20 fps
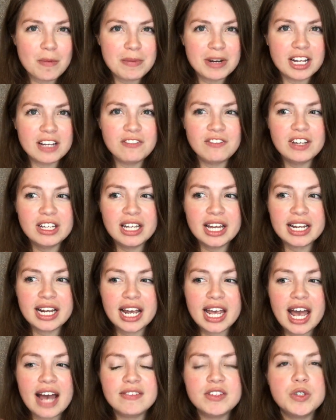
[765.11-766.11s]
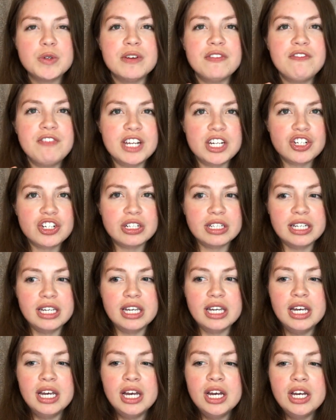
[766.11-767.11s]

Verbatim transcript: but I feel like I have to officially